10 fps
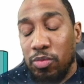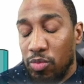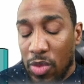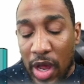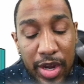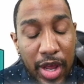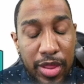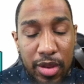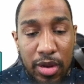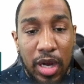Another
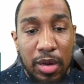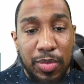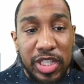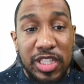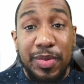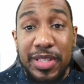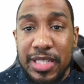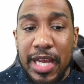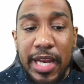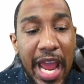participant
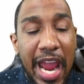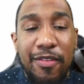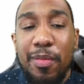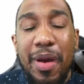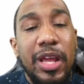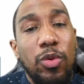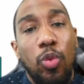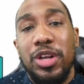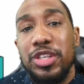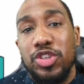said, everybody
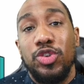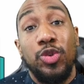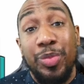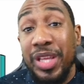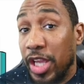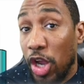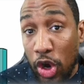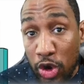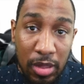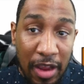wants to be
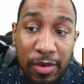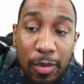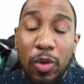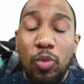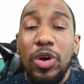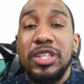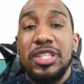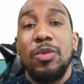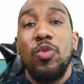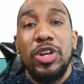heard. Everyone wants
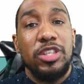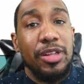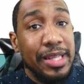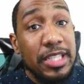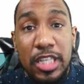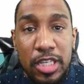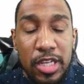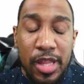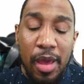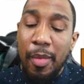someone to listen to
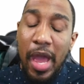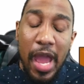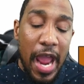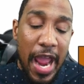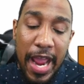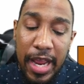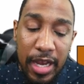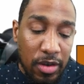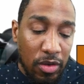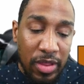them. And
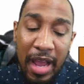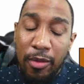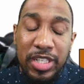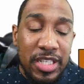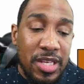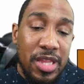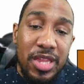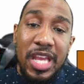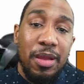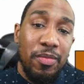that was just a
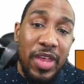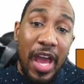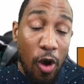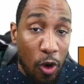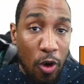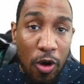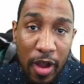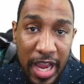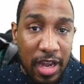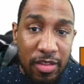theme that all
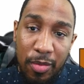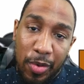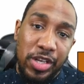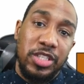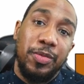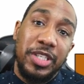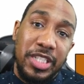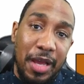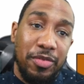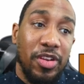8 of the participants kept
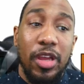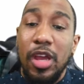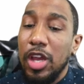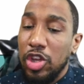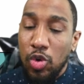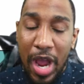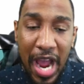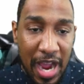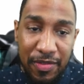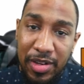saying. You
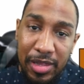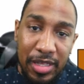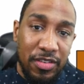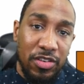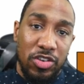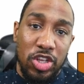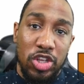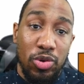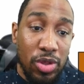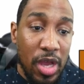have to listen to youth.
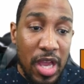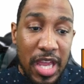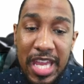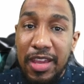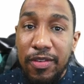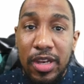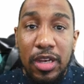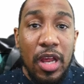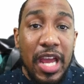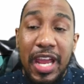Even
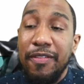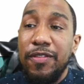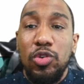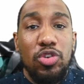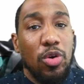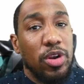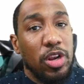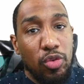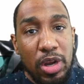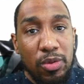if you don't
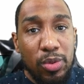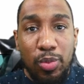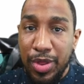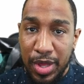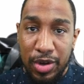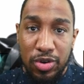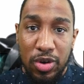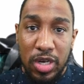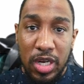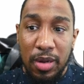agree with what they're
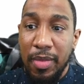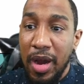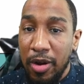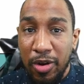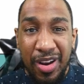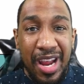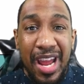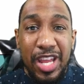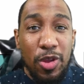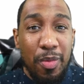talking about, or
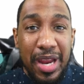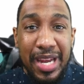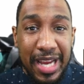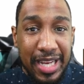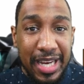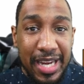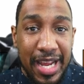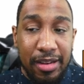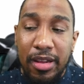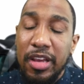you may not connect,
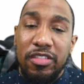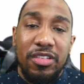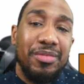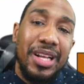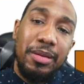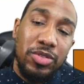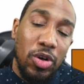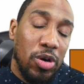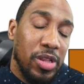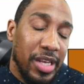sometimes
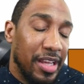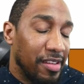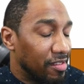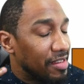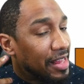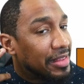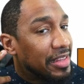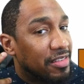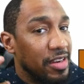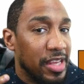all it is that
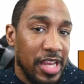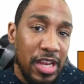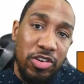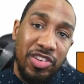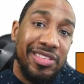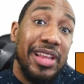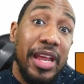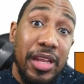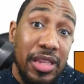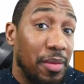listening ear, just lending
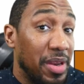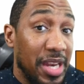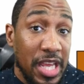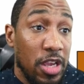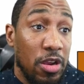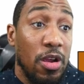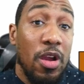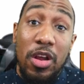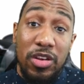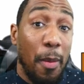them an ear
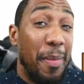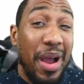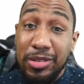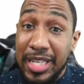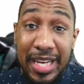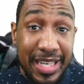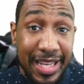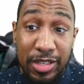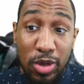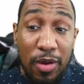to bounce ideas
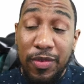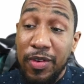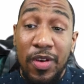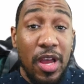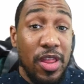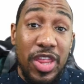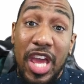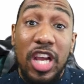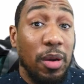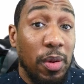off of. They
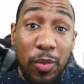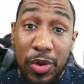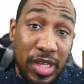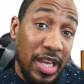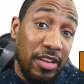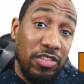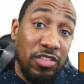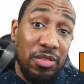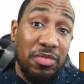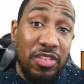come up with the answers
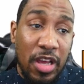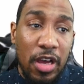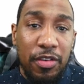themselves.